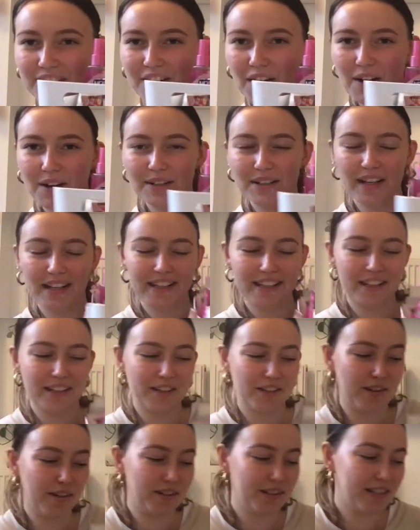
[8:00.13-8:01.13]
like
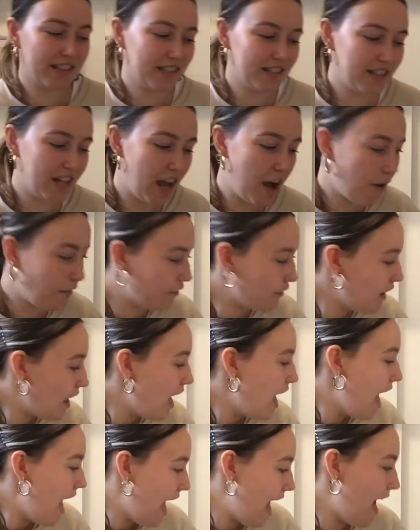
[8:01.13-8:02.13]
across the shelf.
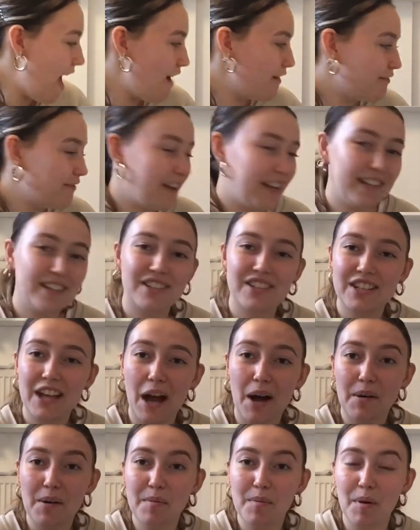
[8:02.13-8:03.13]
Hair, face,
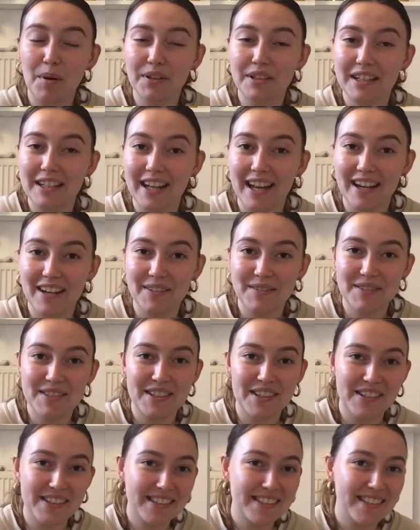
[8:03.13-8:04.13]
shower, body, and I'm
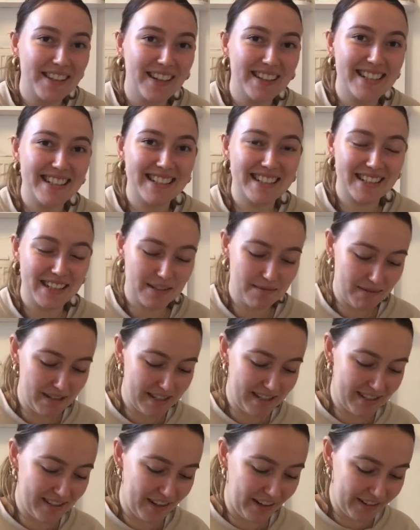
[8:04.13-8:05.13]
so excited. It's gonna be
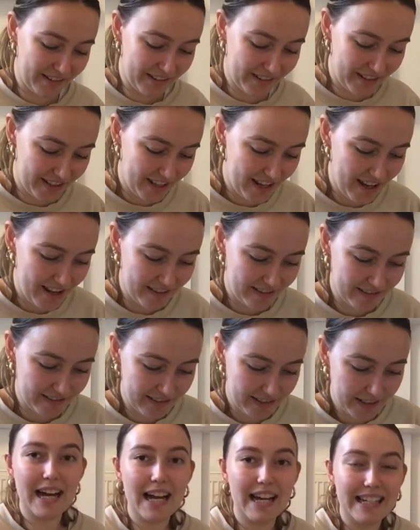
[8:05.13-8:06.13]
so cute.
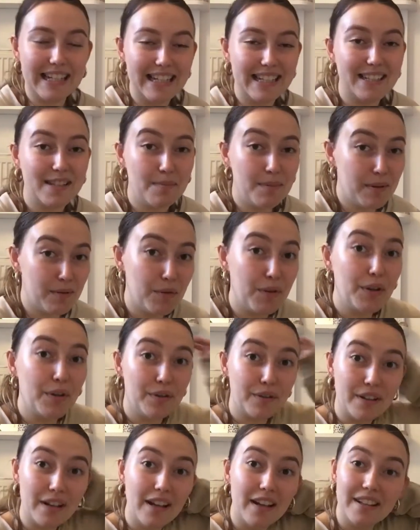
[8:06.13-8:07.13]
I need to be
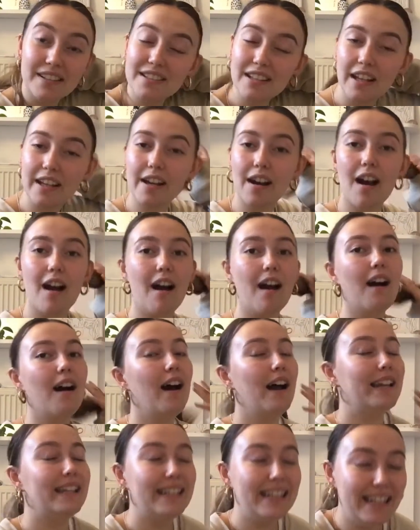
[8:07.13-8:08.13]
ruthless. Like, I
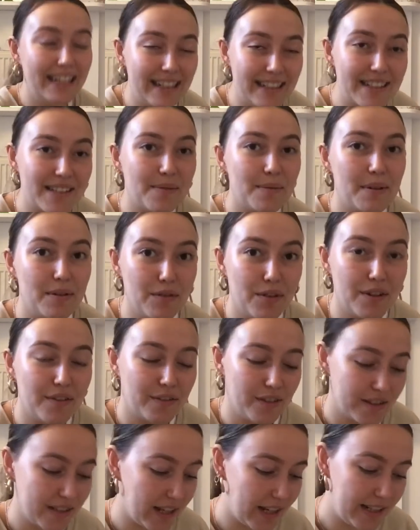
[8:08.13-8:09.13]
need to be
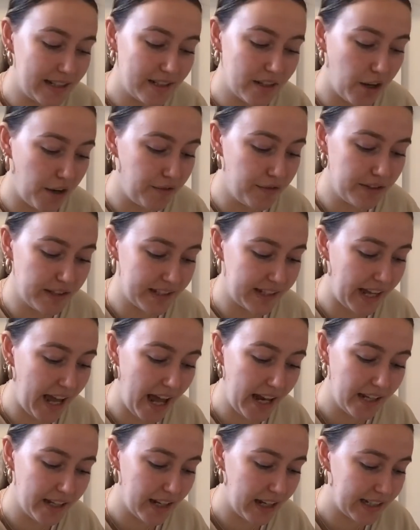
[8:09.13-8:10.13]
ruthless. I need to go through this again
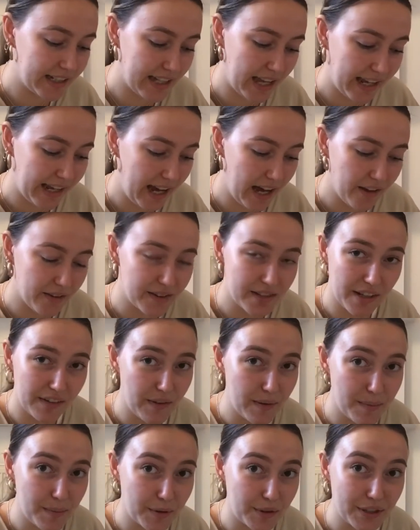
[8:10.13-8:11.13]
and like take out the stuff
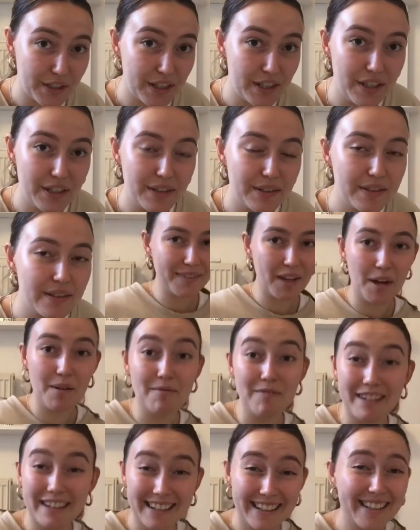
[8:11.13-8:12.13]
I'm not going to use. I'm
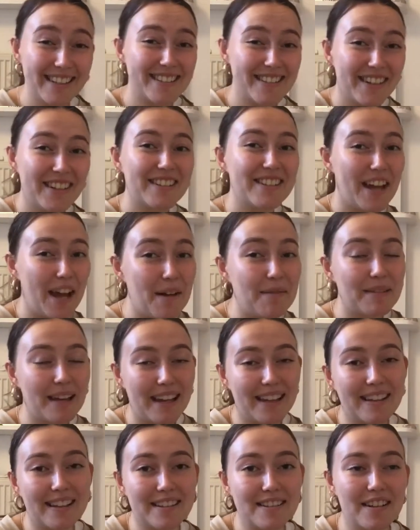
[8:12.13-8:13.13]
really excited. I am
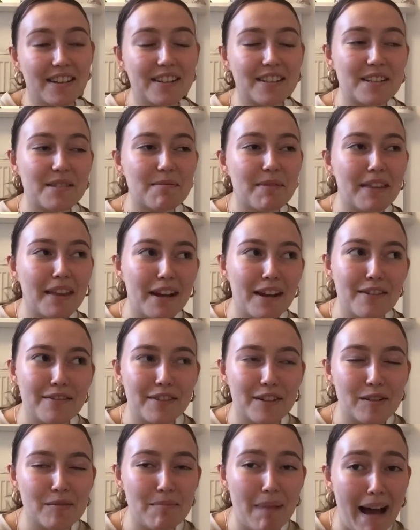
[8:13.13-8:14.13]
getting excited, but then I
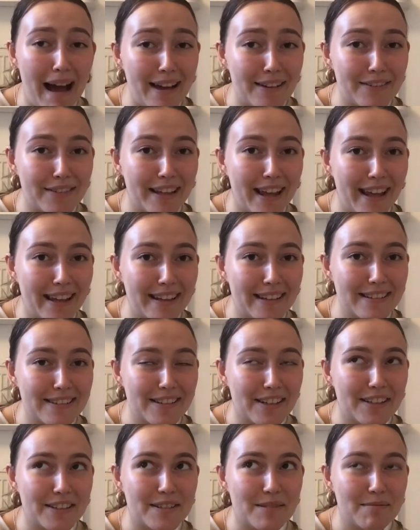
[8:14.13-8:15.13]
feel bad for getting
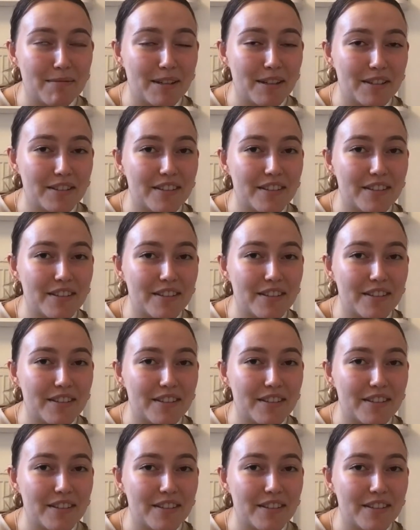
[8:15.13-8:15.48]
excited because